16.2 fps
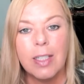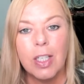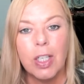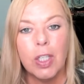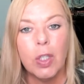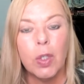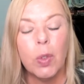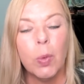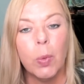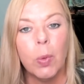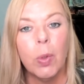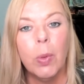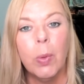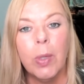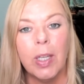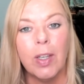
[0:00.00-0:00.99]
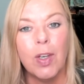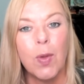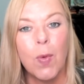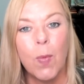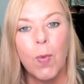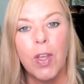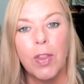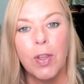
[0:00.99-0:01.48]
congruent
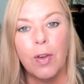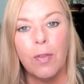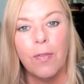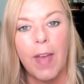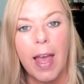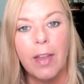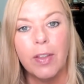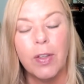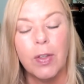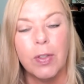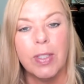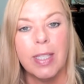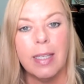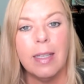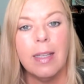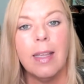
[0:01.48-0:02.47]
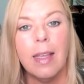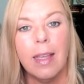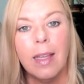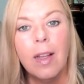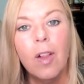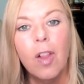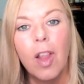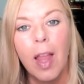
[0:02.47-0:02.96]
with your values and
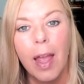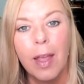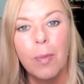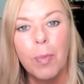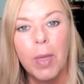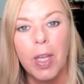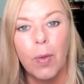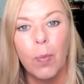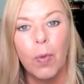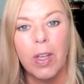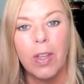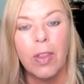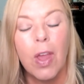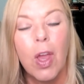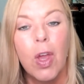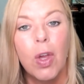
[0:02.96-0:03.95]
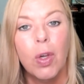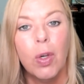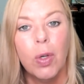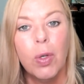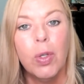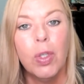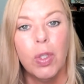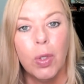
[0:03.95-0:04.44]
in alignment with
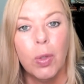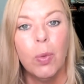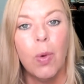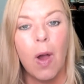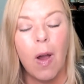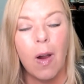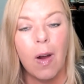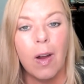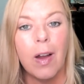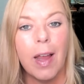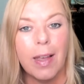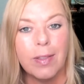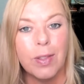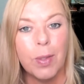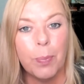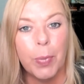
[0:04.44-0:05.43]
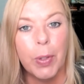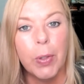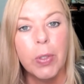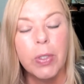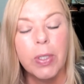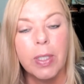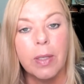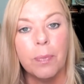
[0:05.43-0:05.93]
who you are as a
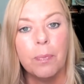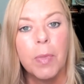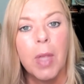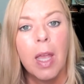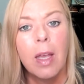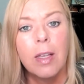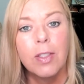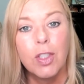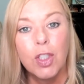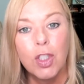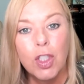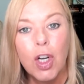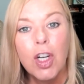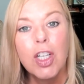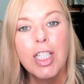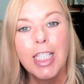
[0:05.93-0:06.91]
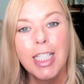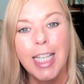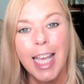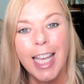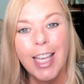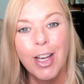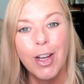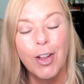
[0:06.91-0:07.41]
person, start
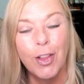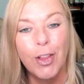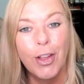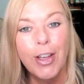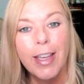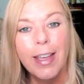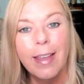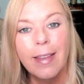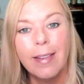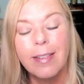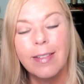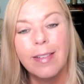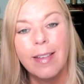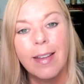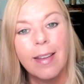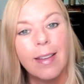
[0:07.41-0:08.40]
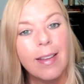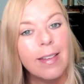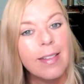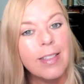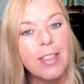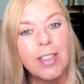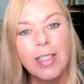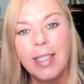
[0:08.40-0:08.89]
taking a look at
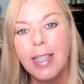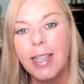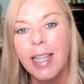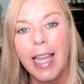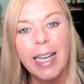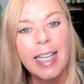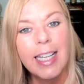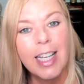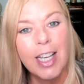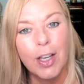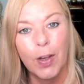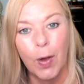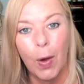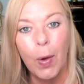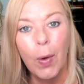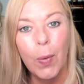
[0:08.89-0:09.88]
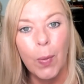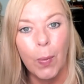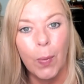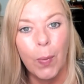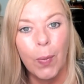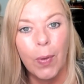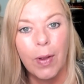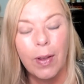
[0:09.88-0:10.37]
just letting it
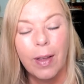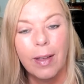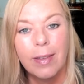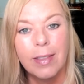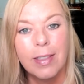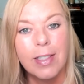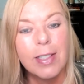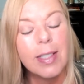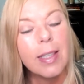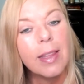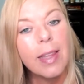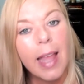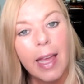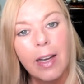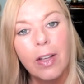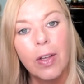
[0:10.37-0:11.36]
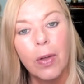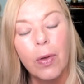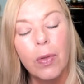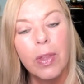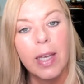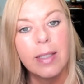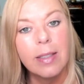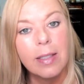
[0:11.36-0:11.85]
go. Just let it go.
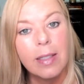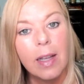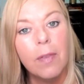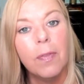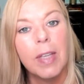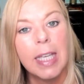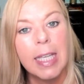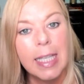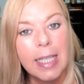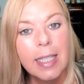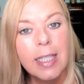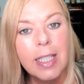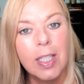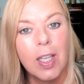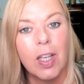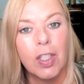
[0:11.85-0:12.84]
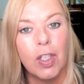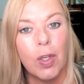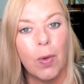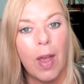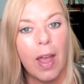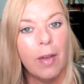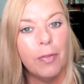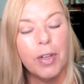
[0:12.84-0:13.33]
That stuff eats on
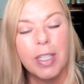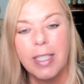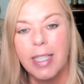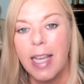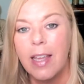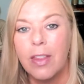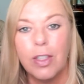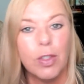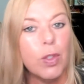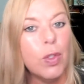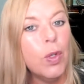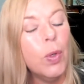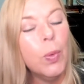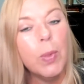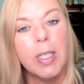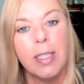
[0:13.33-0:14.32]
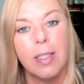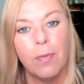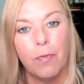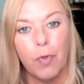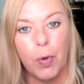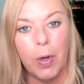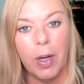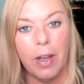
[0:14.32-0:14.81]
you every day. There's no reason
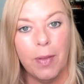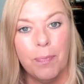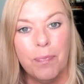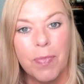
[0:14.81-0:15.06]
for it.